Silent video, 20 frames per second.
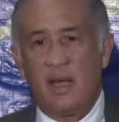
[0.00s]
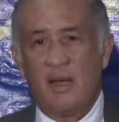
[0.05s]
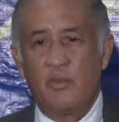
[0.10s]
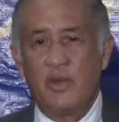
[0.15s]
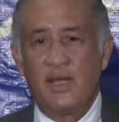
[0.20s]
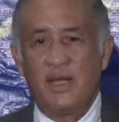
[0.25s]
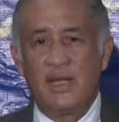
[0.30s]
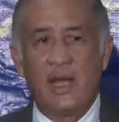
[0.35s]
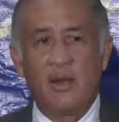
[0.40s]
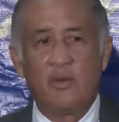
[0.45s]
I
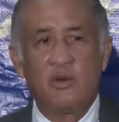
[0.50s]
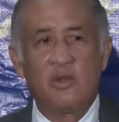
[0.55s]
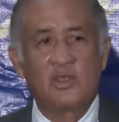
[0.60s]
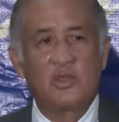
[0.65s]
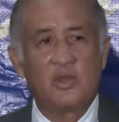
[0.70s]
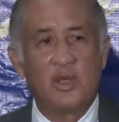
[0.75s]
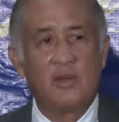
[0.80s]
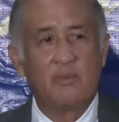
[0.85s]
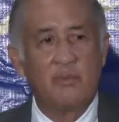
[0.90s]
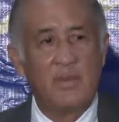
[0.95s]
mean, I was
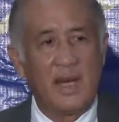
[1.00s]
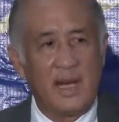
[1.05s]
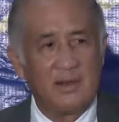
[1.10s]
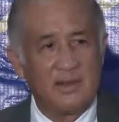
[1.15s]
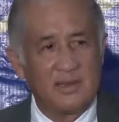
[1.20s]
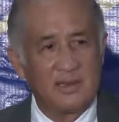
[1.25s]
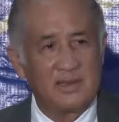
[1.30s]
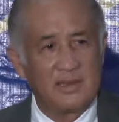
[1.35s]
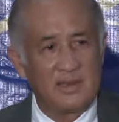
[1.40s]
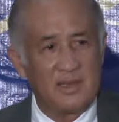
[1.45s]
so
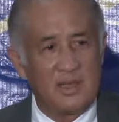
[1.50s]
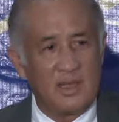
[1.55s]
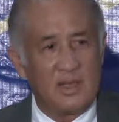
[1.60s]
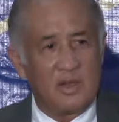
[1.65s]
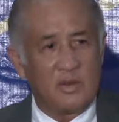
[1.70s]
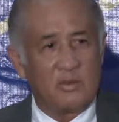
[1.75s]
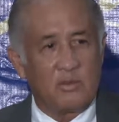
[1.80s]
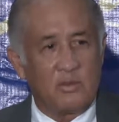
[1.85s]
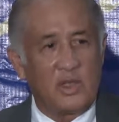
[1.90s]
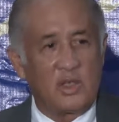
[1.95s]
embarrassed
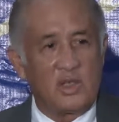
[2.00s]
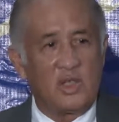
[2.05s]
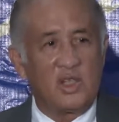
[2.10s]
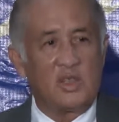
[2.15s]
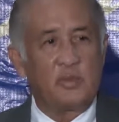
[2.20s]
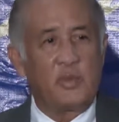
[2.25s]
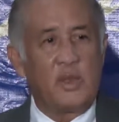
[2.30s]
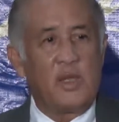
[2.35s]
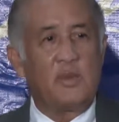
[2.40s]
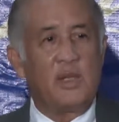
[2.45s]

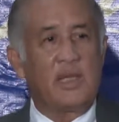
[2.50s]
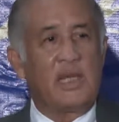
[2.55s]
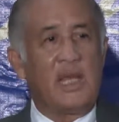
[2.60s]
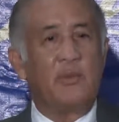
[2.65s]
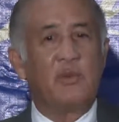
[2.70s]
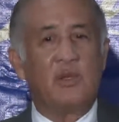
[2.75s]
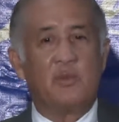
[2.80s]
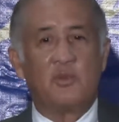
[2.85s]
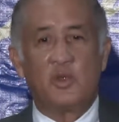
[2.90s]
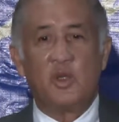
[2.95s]
because people
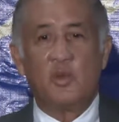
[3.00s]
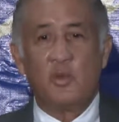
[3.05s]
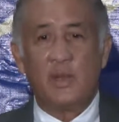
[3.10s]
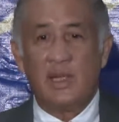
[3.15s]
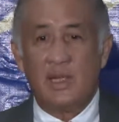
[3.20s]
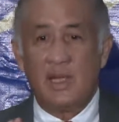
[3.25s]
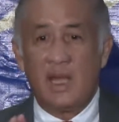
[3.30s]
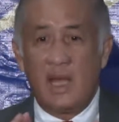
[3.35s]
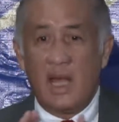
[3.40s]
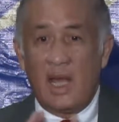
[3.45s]
came up to
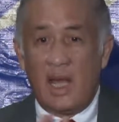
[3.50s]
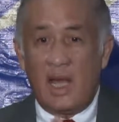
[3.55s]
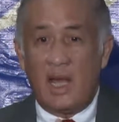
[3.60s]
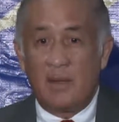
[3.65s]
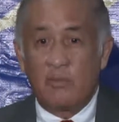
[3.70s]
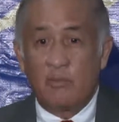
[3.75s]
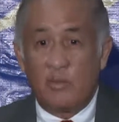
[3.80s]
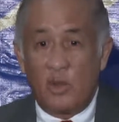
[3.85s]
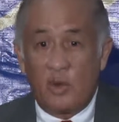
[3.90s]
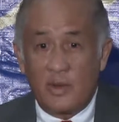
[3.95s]
me
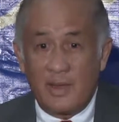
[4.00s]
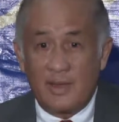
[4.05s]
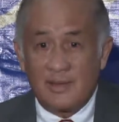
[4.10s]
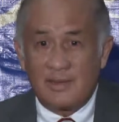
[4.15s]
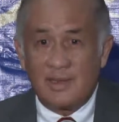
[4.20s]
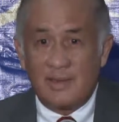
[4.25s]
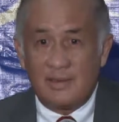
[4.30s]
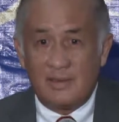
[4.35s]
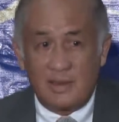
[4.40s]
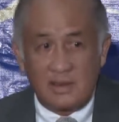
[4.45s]
and bowed and
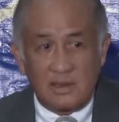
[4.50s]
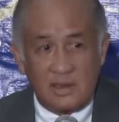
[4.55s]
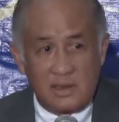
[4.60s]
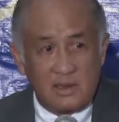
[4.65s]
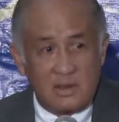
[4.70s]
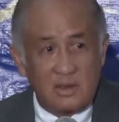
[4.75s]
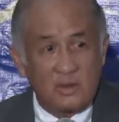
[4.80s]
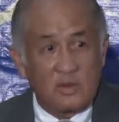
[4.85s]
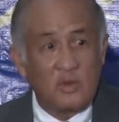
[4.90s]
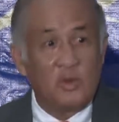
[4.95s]
said, this
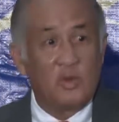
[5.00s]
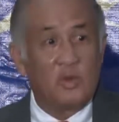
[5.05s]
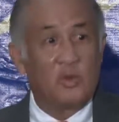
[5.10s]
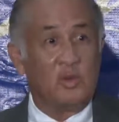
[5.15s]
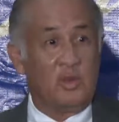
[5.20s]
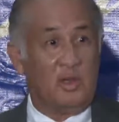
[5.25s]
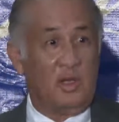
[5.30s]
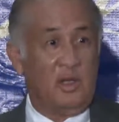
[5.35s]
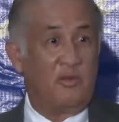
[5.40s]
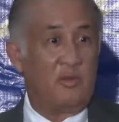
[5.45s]
is the
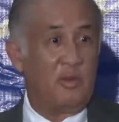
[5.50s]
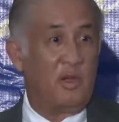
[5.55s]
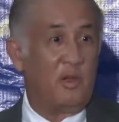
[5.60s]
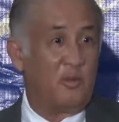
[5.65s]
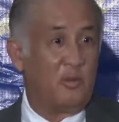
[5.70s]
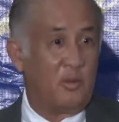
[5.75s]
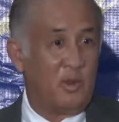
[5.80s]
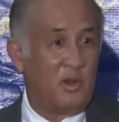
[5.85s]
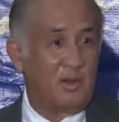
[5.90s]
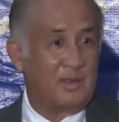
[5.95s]
guru
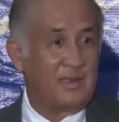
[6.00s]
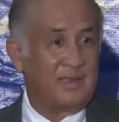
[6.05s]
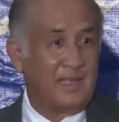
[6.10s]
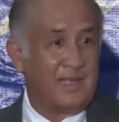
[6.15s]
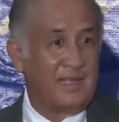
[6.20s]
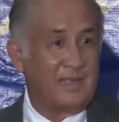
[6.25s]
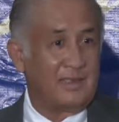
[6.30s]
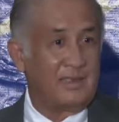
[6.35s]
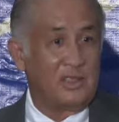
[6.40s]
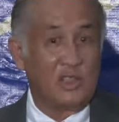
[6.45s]
of
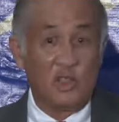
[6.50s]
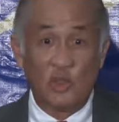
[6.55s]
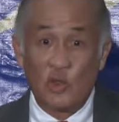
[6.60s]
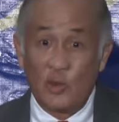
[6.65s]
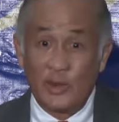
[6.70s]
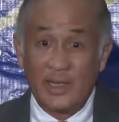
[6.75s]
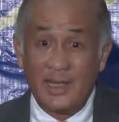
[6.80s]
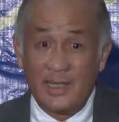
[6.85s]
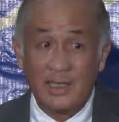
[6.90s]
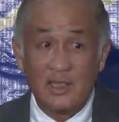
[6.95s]
bauxite. You
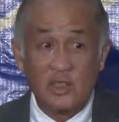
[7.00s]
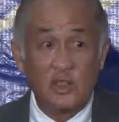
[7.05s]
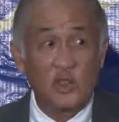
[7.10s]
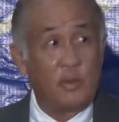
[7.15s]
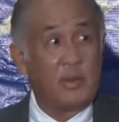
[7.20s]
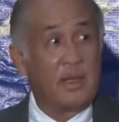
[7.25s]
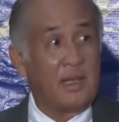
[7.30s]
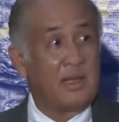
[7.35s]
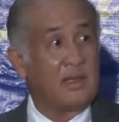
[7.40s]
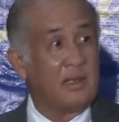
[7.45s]
don't get in
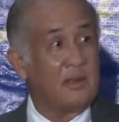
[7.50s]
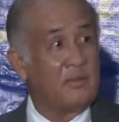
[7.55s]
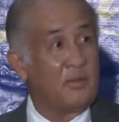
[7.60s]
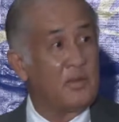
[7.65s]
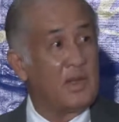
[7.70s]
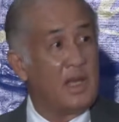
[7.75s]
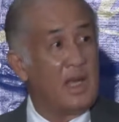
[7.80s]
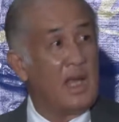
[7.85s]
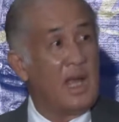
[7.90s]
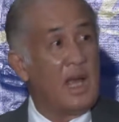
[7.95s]
Jamaica.
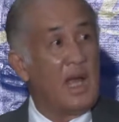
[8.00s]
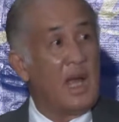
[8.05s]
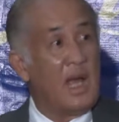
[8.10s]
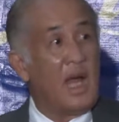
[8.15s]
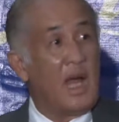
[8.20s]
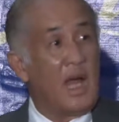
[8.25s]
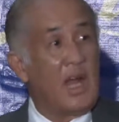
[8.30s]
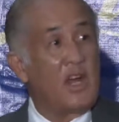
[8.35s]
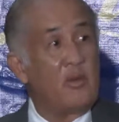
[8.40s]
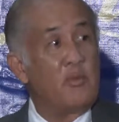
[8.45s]

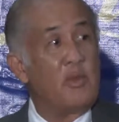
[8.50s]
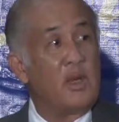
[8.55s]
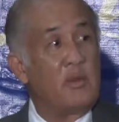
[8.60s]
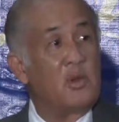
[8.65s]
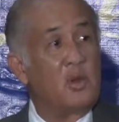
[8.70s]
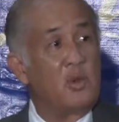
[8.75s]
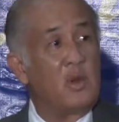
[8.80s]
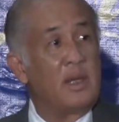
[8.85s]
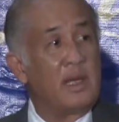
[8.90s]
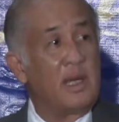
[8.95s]
I
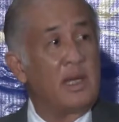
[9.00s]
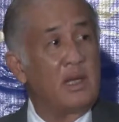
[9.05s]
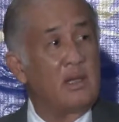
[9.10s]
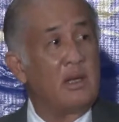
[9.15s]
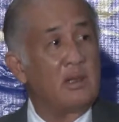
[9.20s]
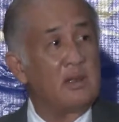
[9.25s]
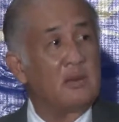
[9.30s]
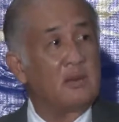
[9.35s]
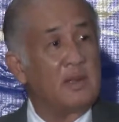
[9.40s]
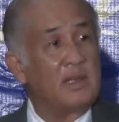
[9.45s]
remember when I
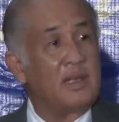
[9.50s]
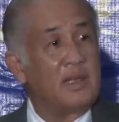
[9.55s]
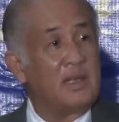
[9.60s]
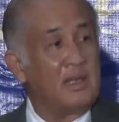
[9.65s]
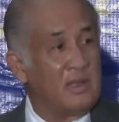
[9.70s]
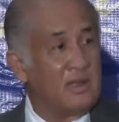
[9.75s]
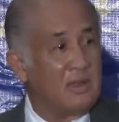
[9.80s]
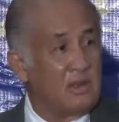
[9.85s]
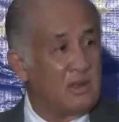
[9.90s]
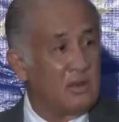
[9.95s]
got
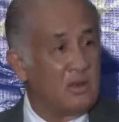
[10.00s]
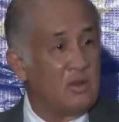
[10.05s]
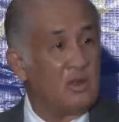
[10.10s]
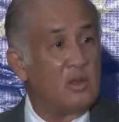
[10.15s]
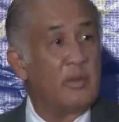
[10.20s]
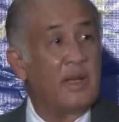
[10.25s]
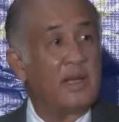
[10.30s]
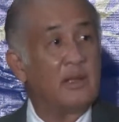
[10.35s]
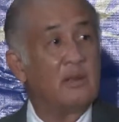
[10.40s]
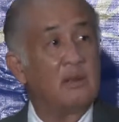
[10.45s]
the
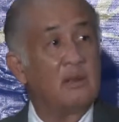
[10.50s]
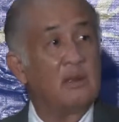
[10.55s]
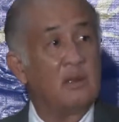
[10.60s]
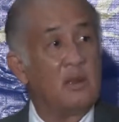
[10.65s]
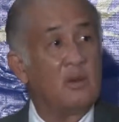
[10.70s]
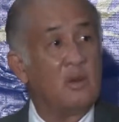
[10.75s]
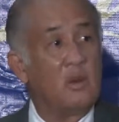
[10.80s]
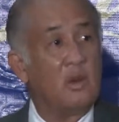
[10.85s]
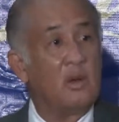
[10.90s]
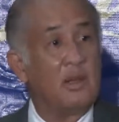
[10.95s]
gold medal
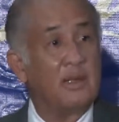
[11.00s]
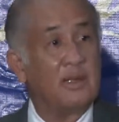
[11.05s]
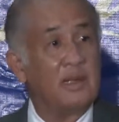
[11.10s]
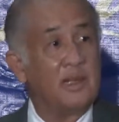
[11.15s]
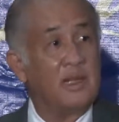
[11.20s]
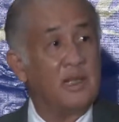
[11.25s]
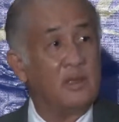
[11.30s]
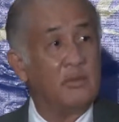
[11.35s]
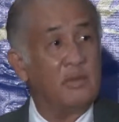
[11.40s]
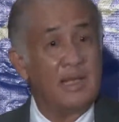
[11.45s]
award
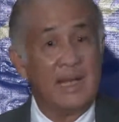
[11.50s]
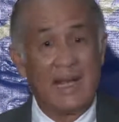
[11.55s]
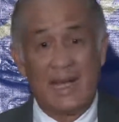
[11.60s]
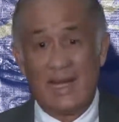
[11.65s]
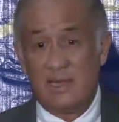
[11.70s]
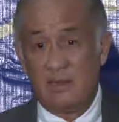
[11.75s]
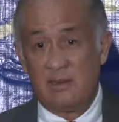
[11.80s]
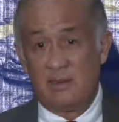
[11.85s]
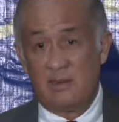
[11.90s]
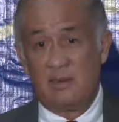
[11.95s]
in
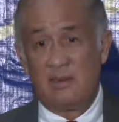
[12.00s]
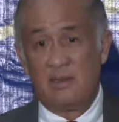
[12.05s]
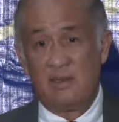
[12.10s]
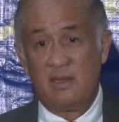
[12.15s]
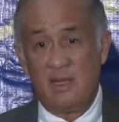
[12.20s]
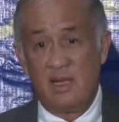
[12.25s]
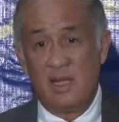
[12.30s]
Milan,